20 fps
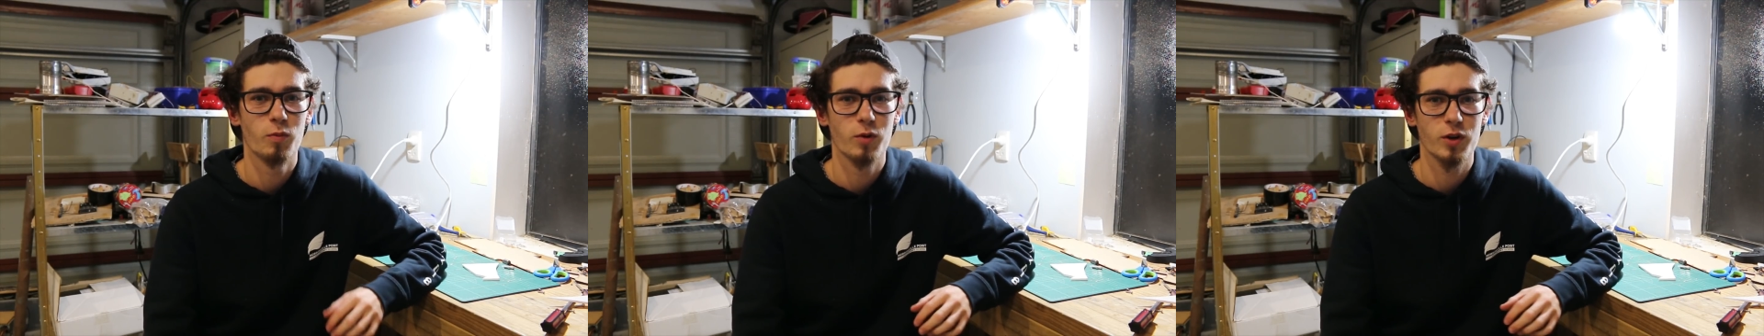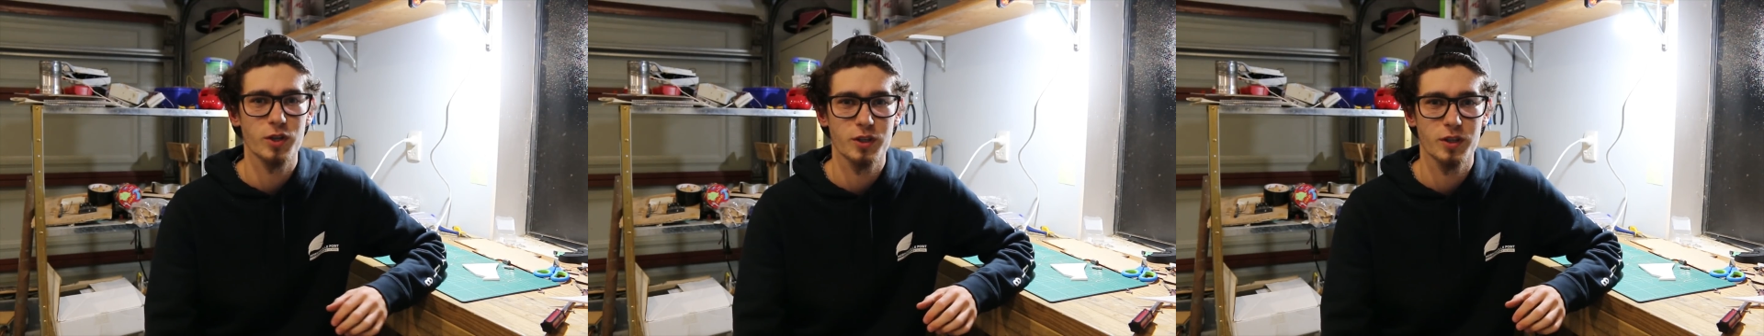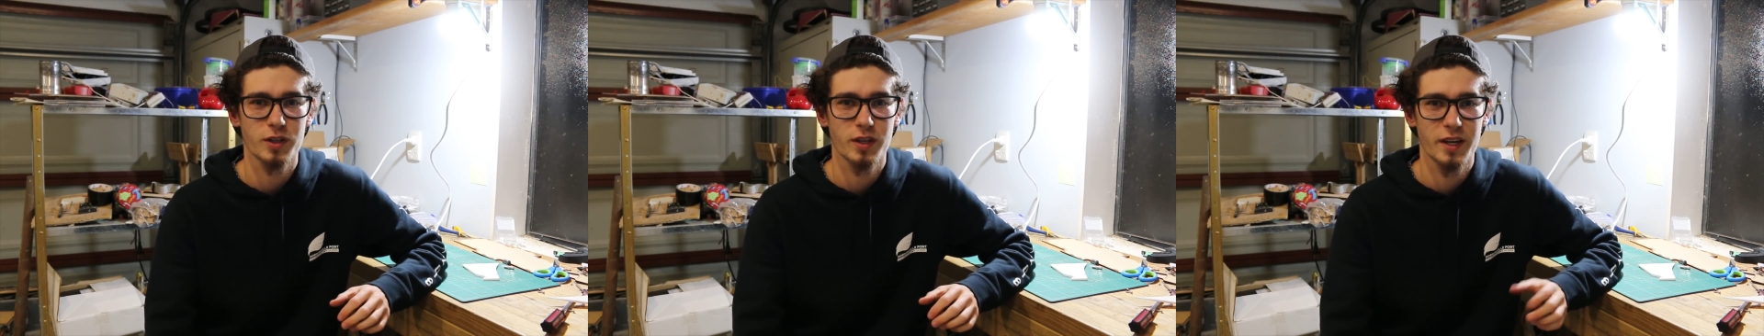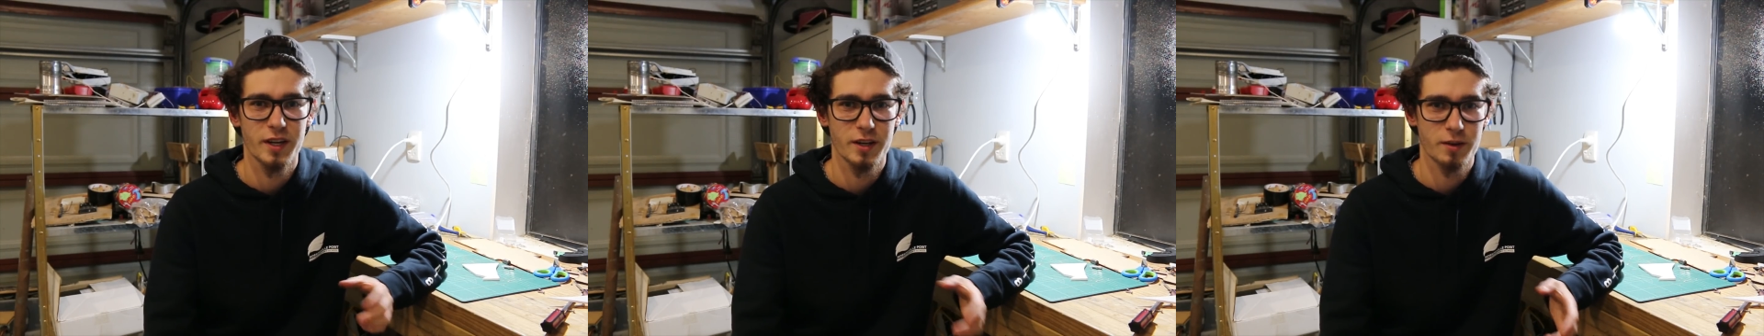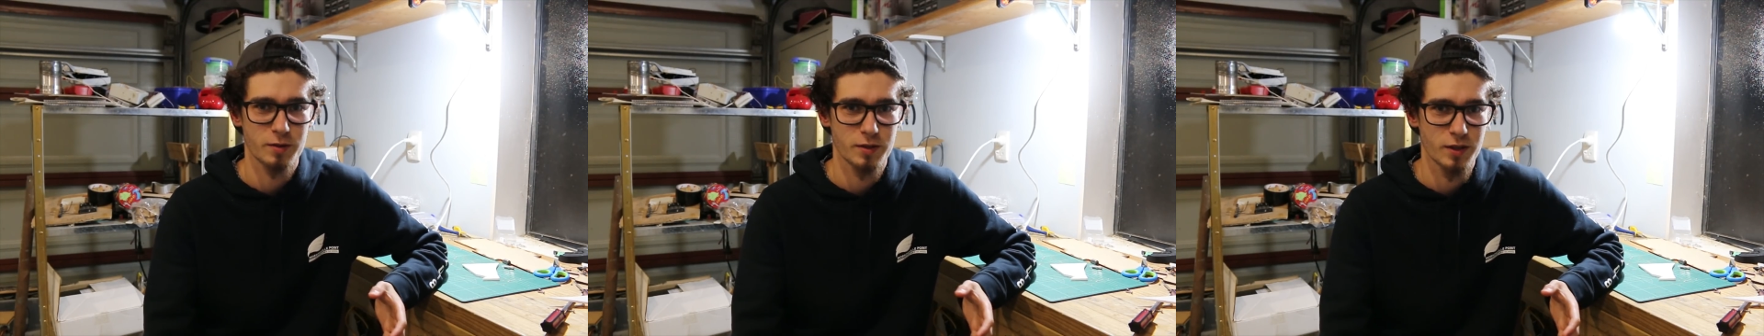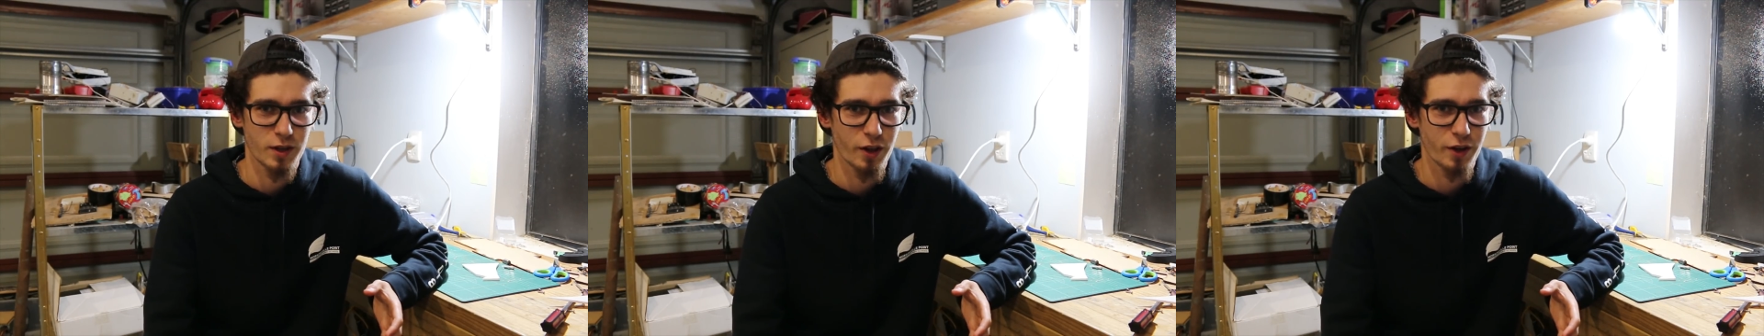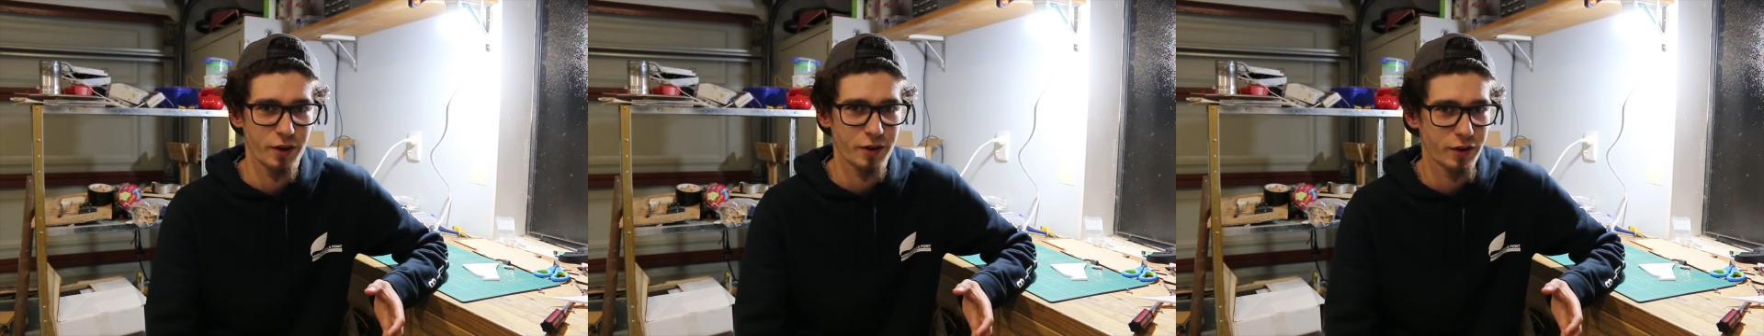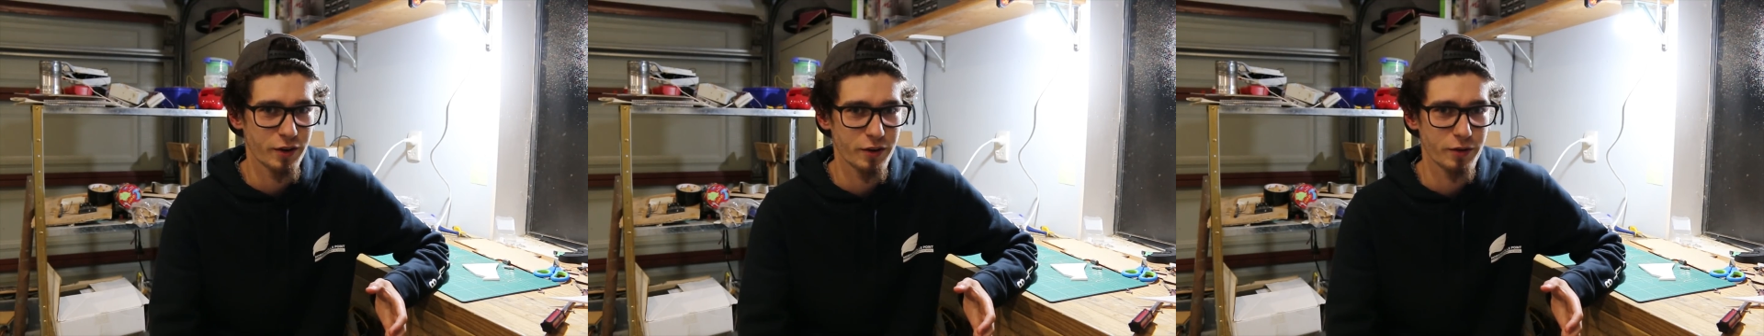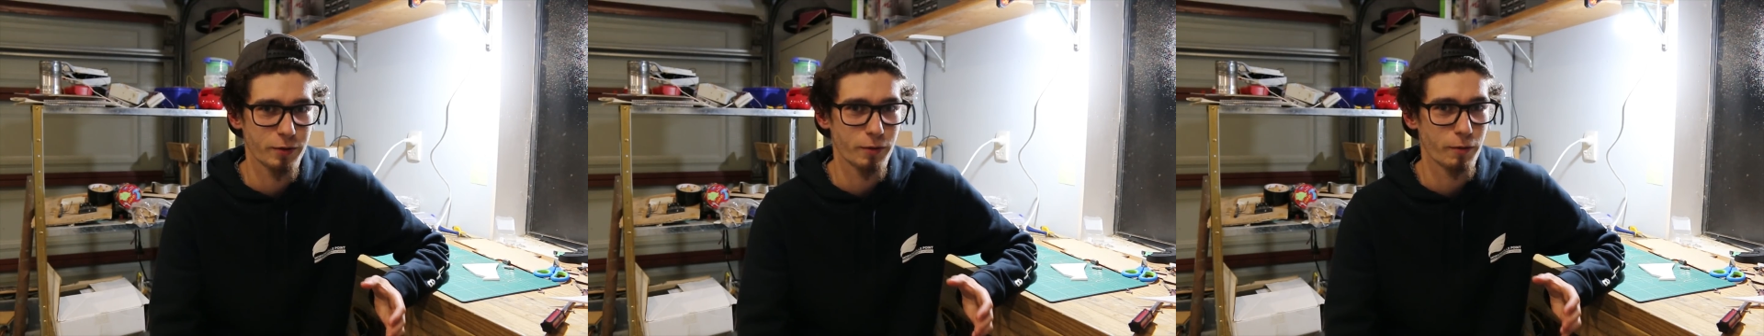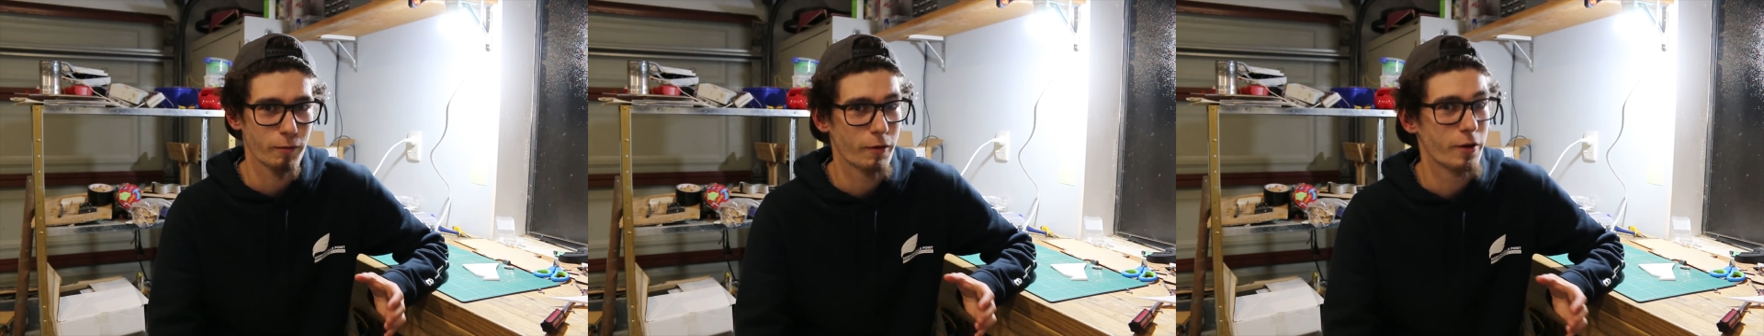which in New Zealand
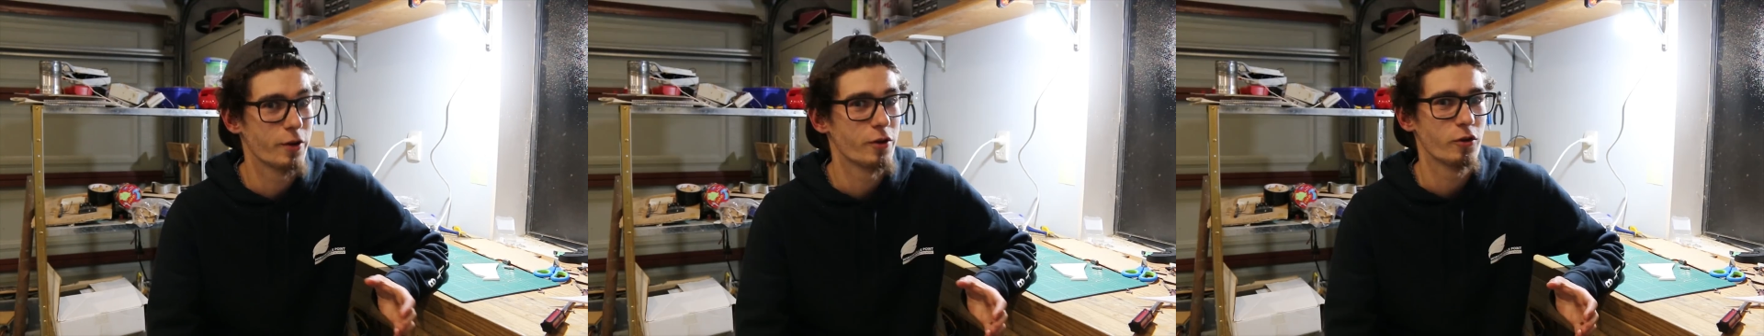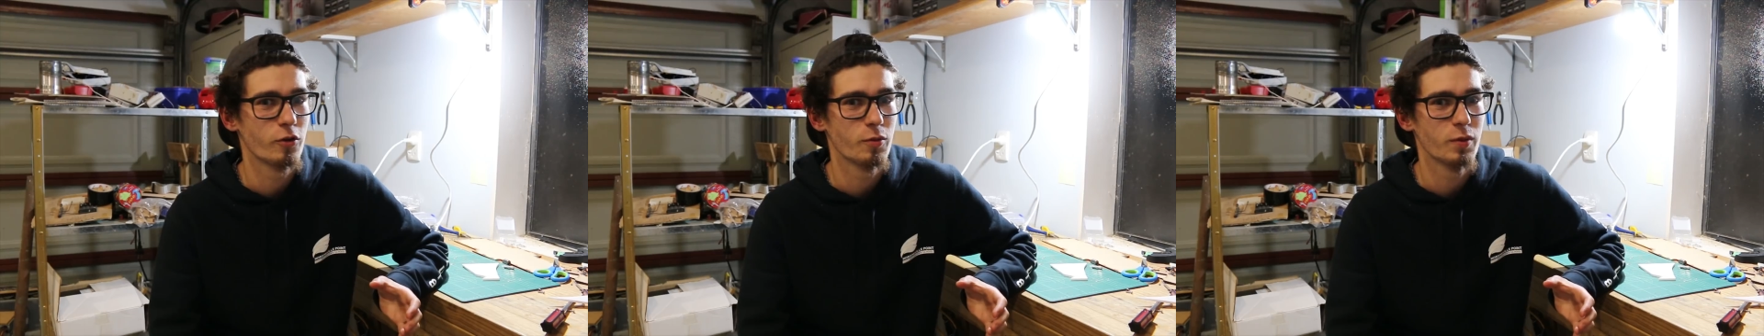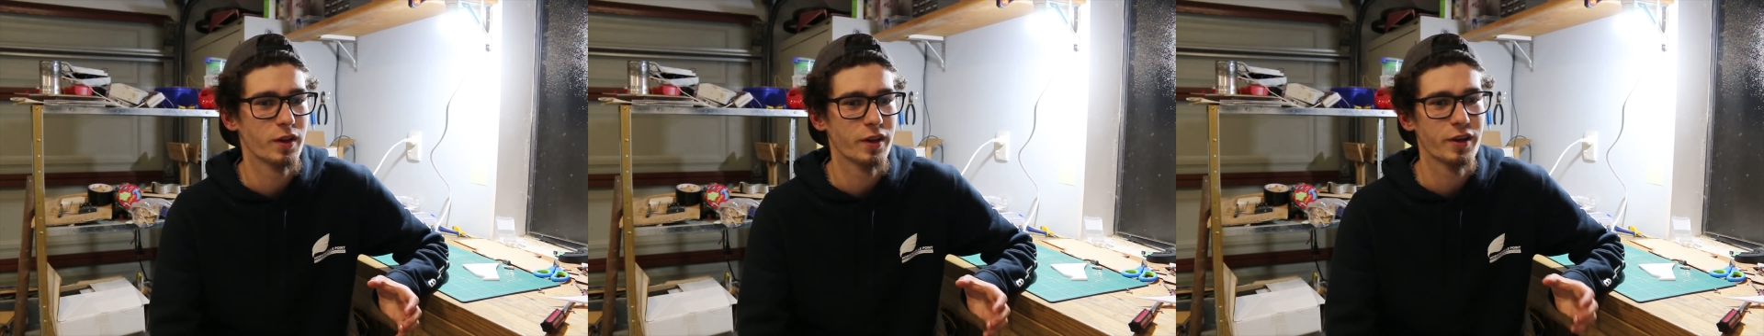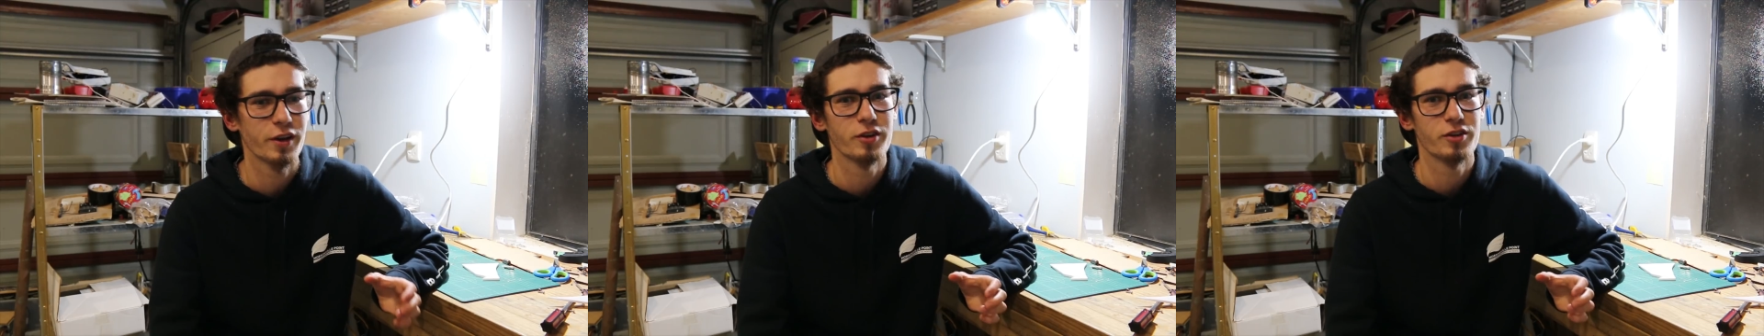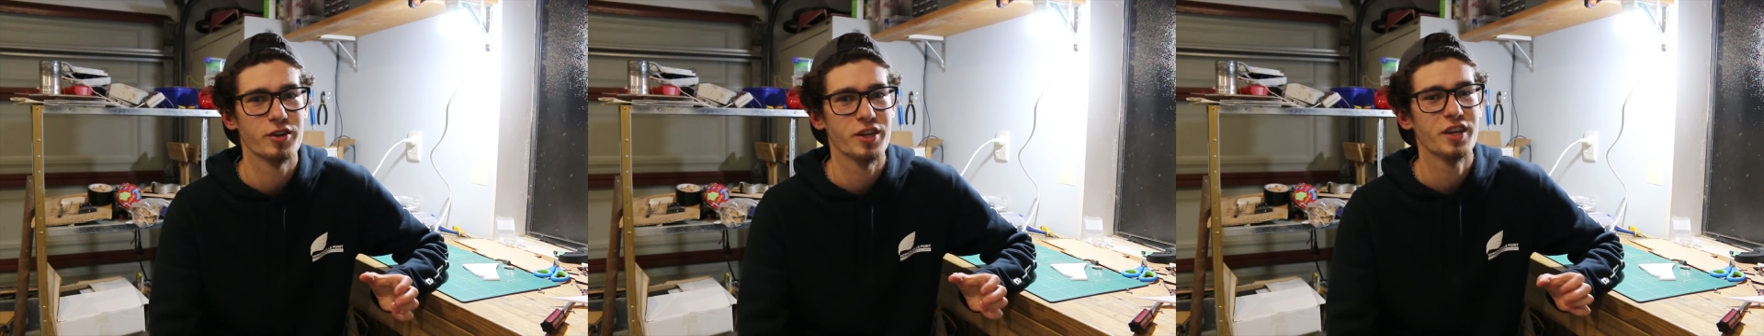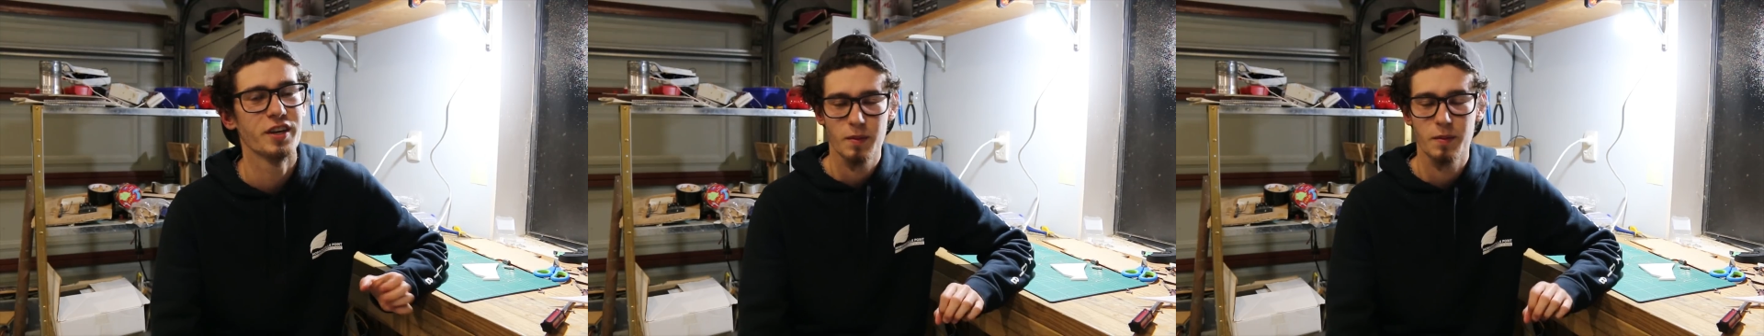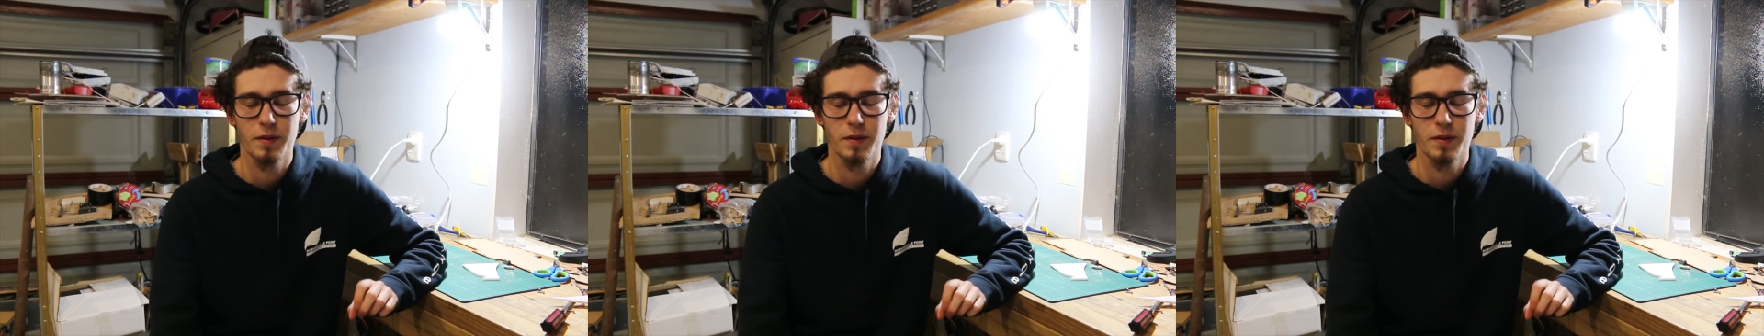is renewable energy.